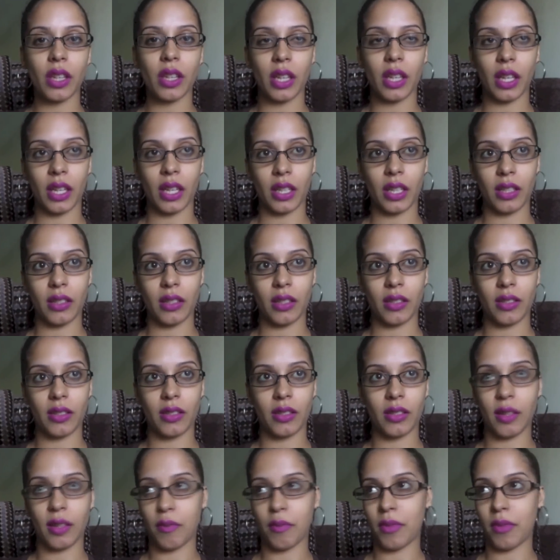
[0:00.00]
and
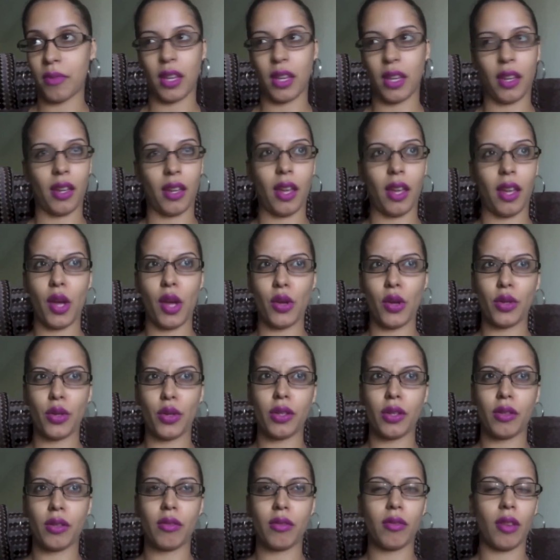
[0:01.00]
something else,
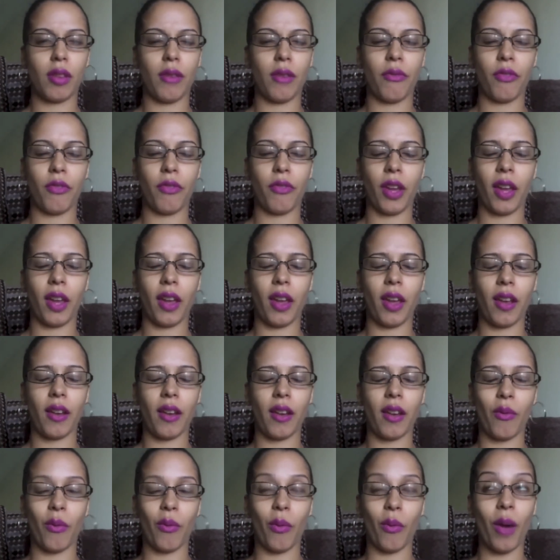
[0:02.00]
I forget
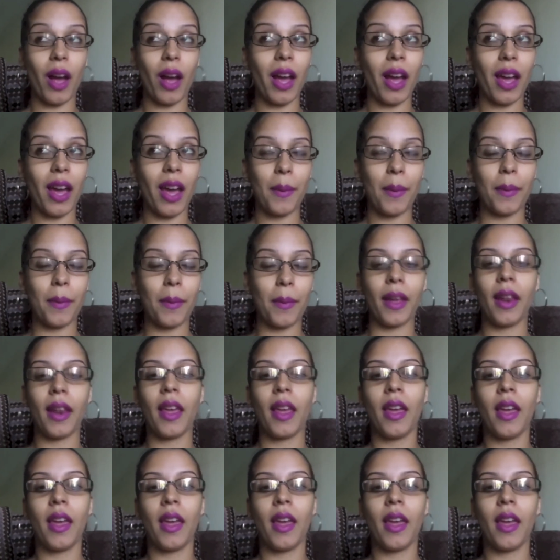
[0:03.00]
why, but